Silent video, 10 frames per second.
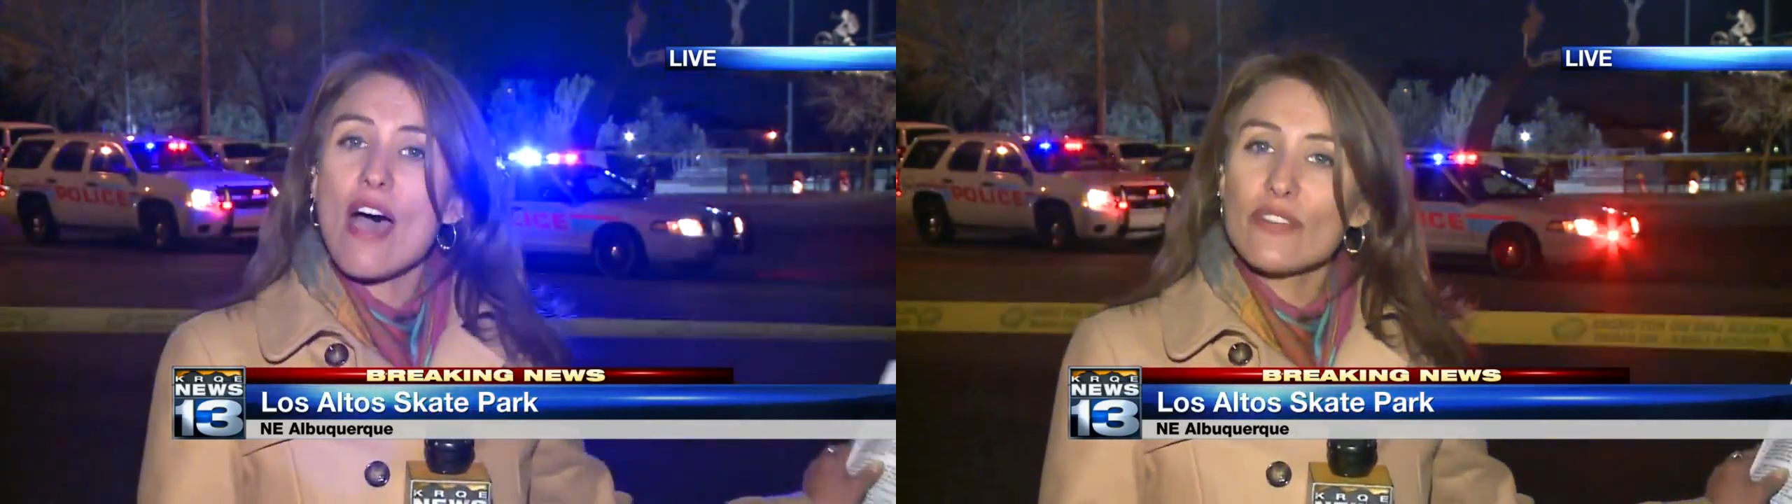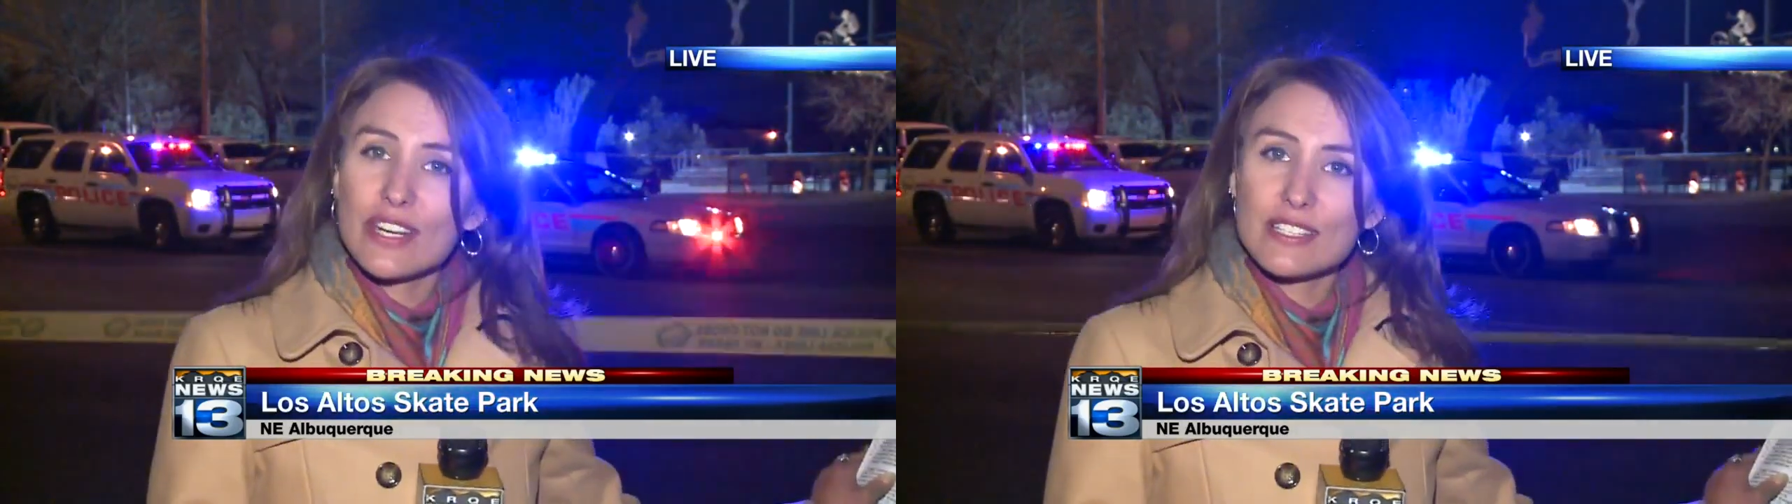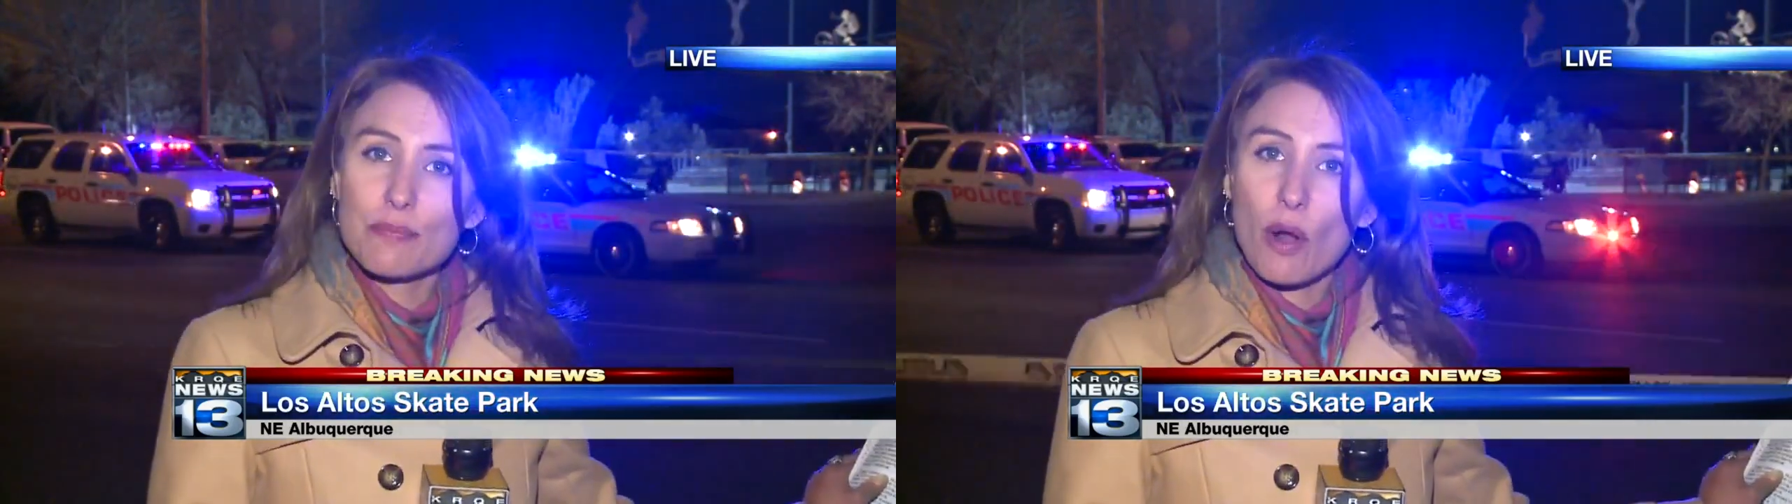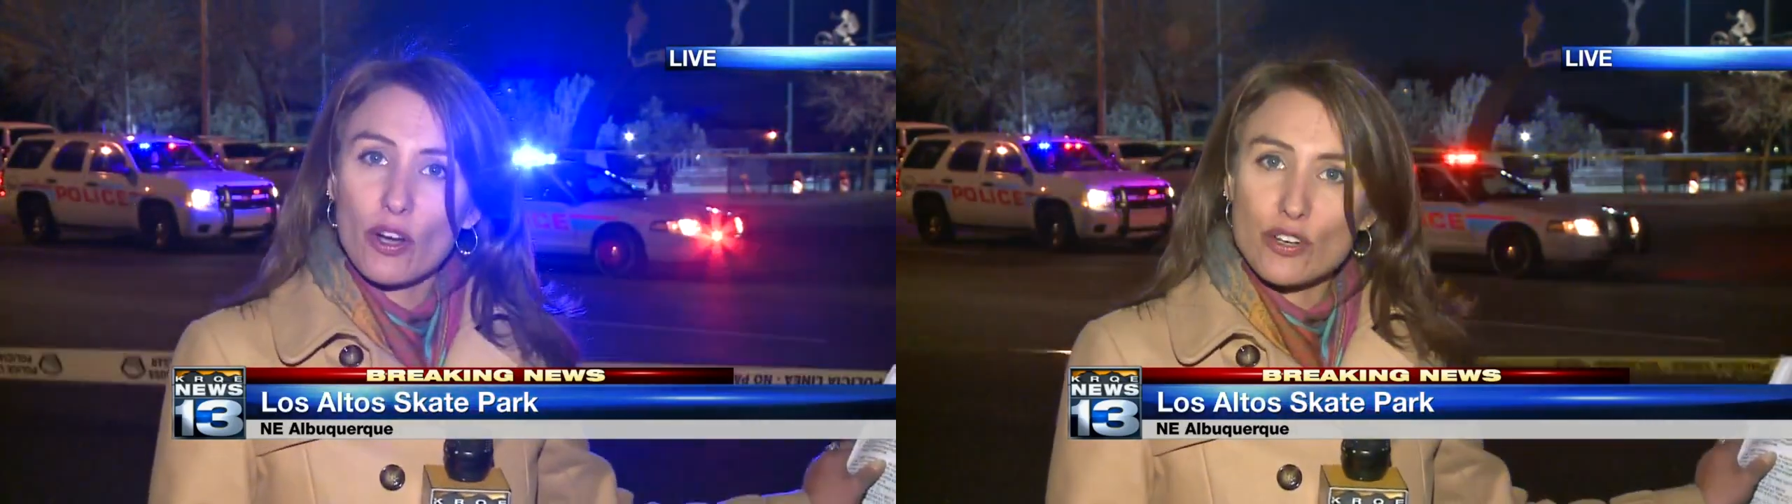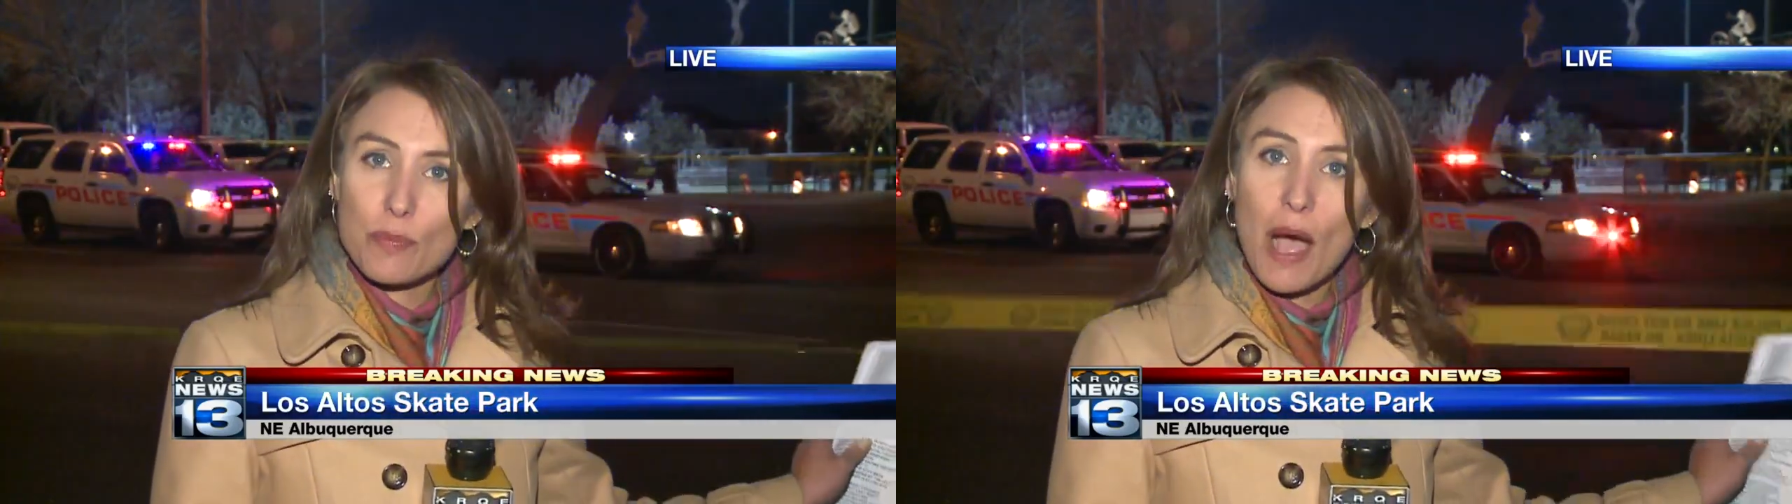evidence
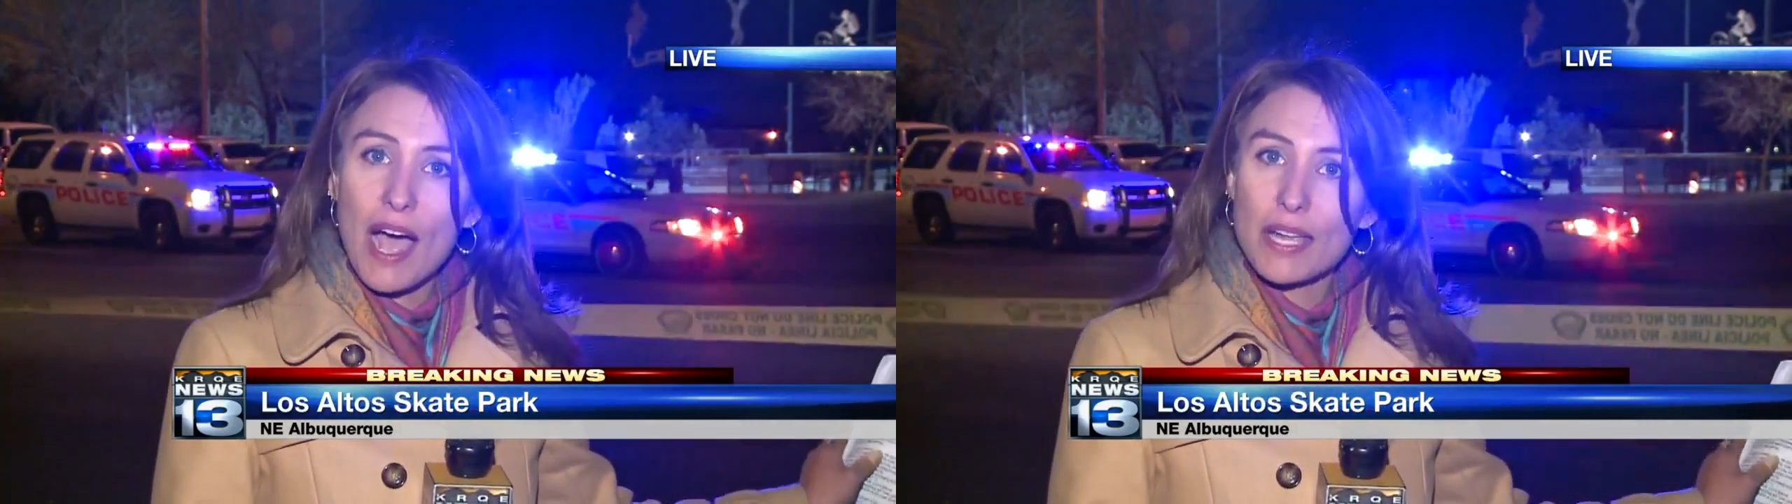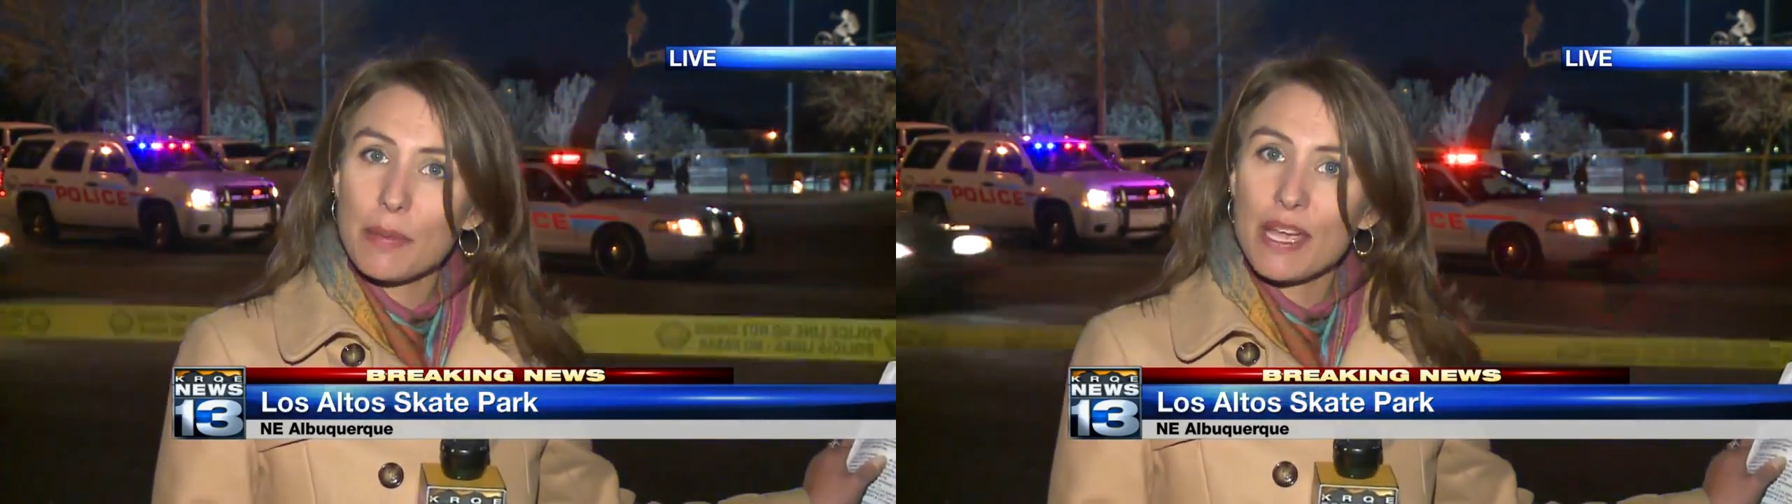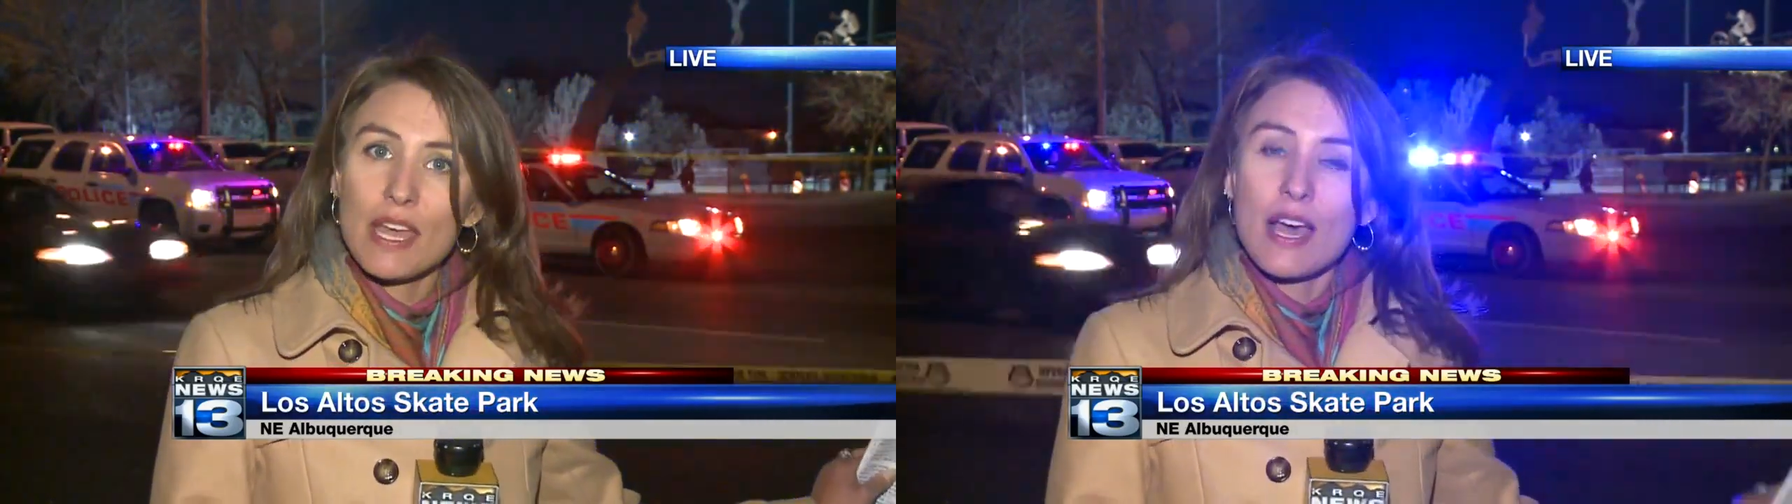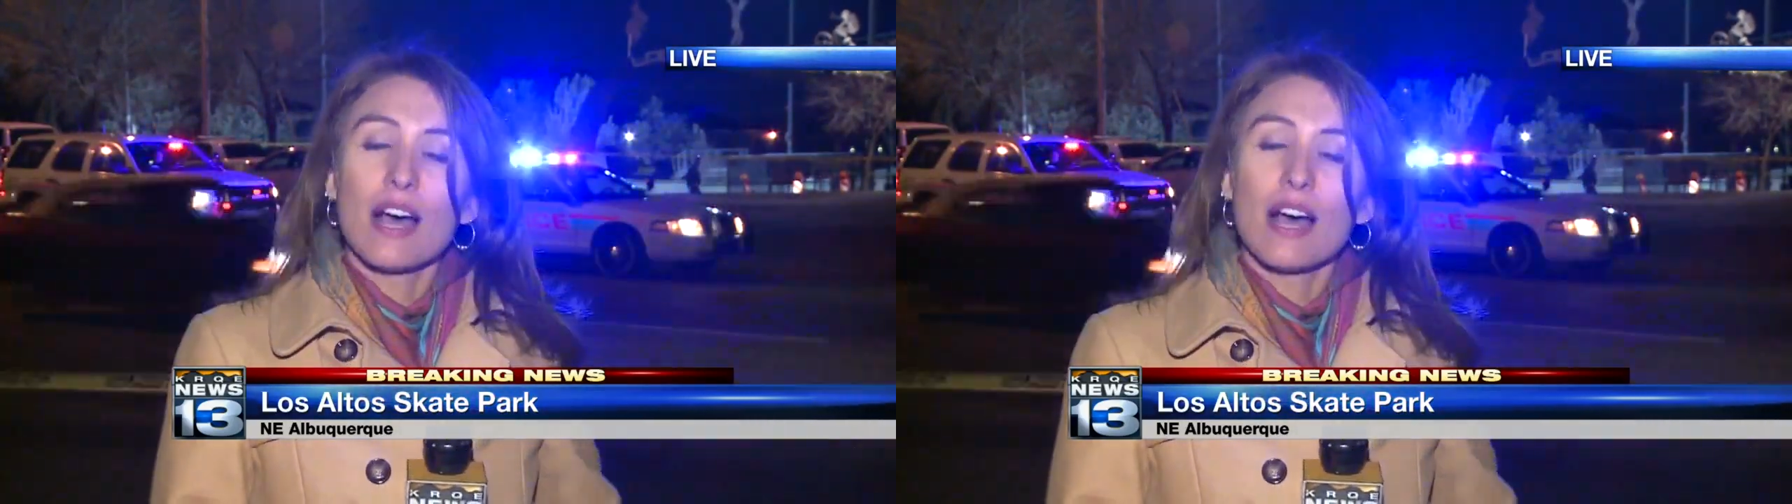markers behind me,